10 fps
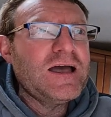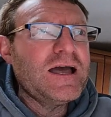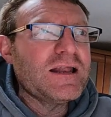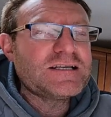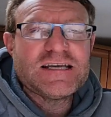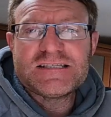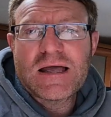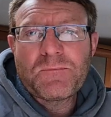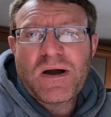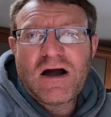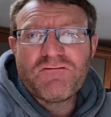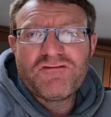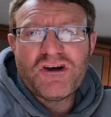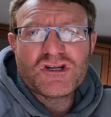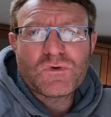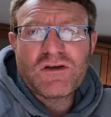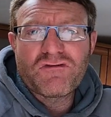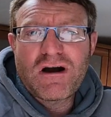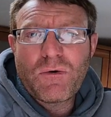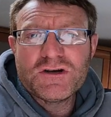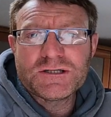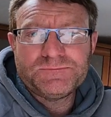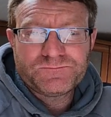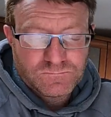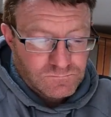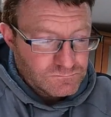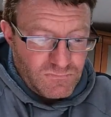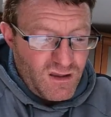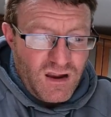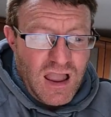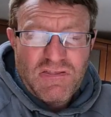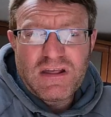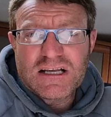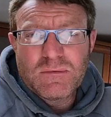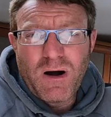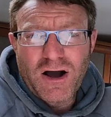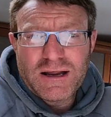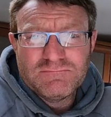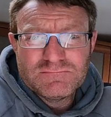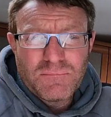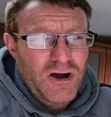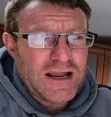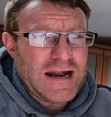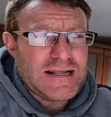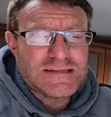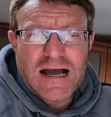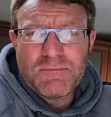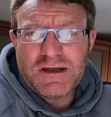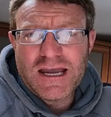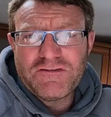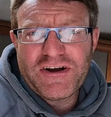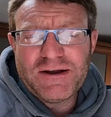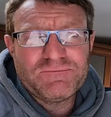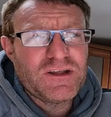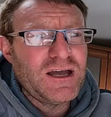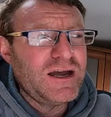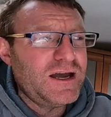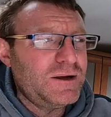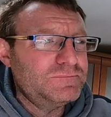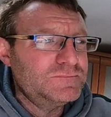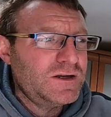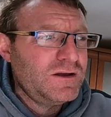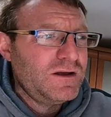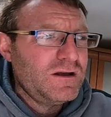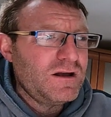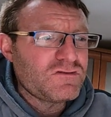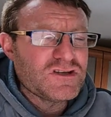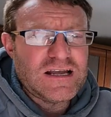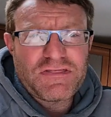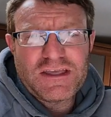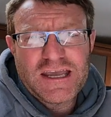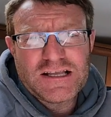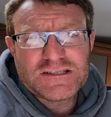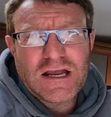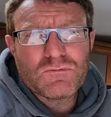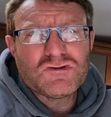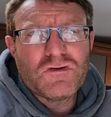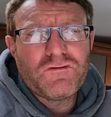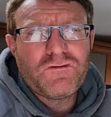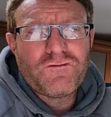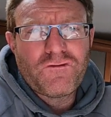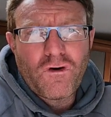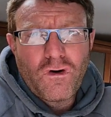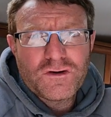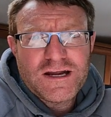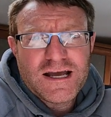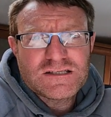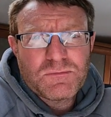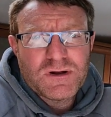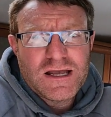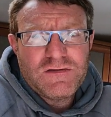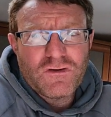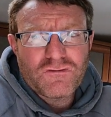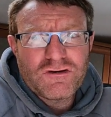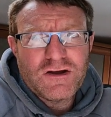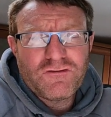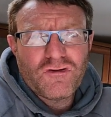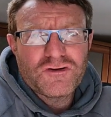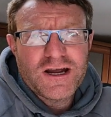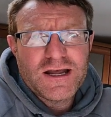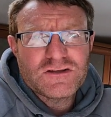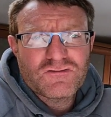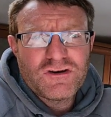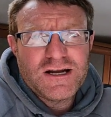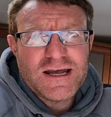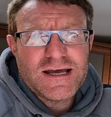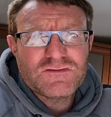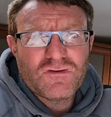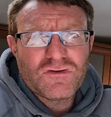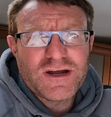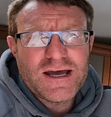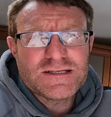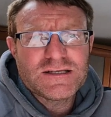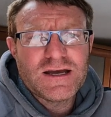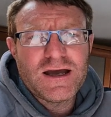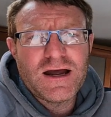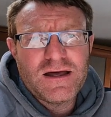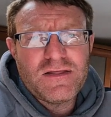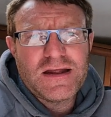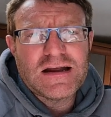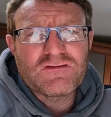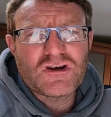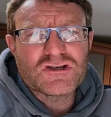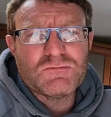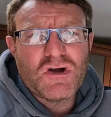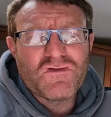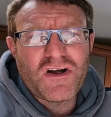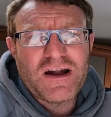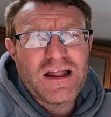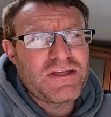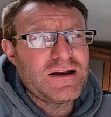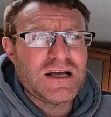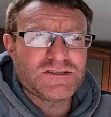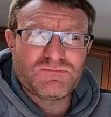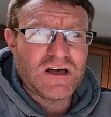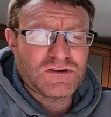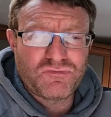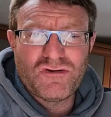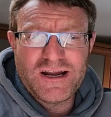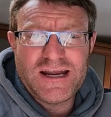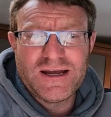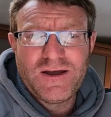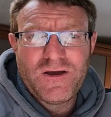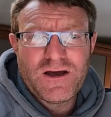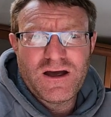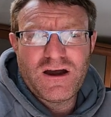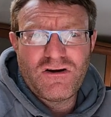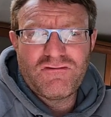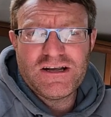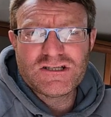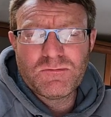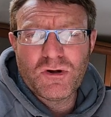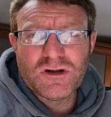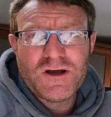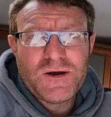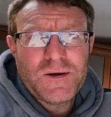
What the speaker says: Like I say, it's £10 for 24 hours. I think that's a bargain any time of isn't it? Obviously I think you can stay up to 4 days, I believe, or 3 or 4 days, 3 days, 4 days, and then you have got to move on. I think that's pretty reasonable.